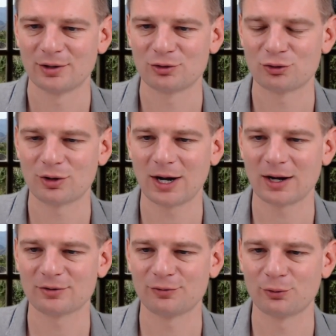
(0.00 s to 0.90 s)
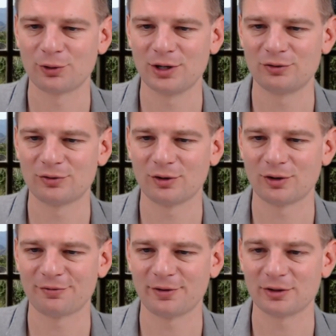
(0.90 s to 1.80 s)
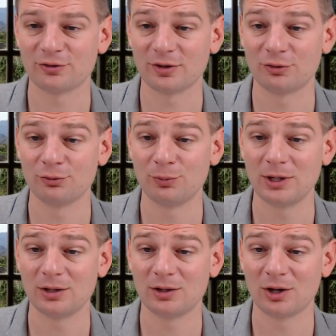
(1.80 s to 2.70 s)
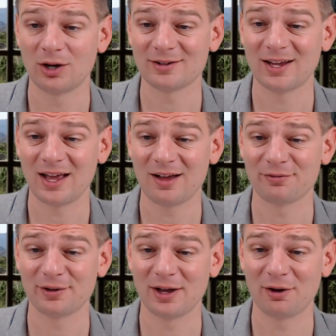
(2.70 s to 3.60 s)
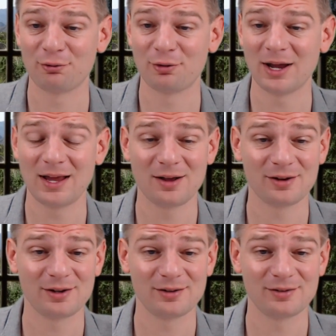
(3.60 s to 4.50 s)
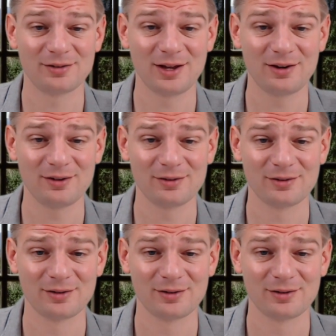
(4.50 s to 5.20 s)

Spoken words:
Tracks for each is not a function. Do we not have an array on there?